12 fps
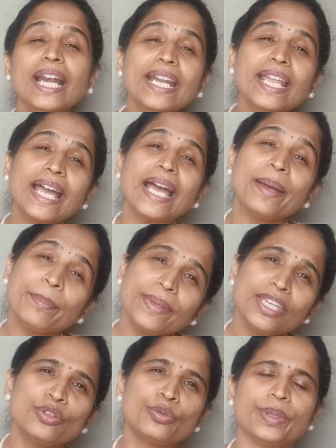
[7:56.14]
and
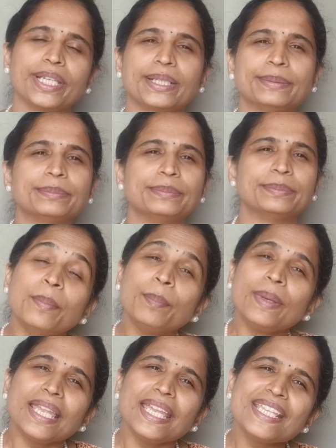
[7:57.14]
happy you become.
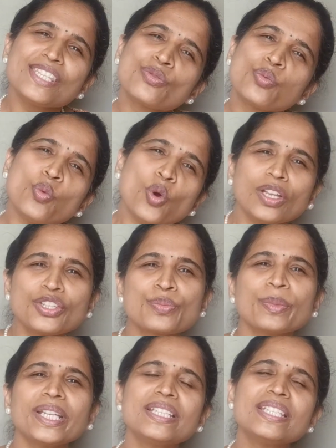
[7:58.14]
Please watch
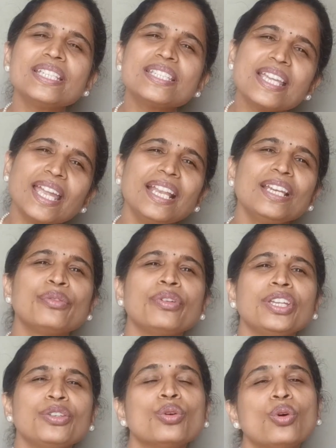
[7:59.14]
my detailed
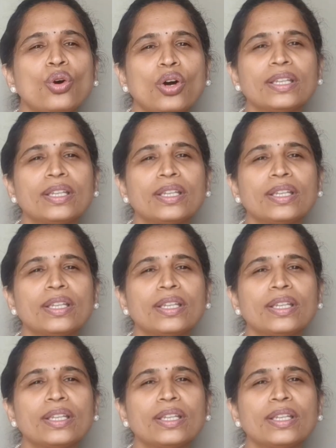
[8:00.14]
video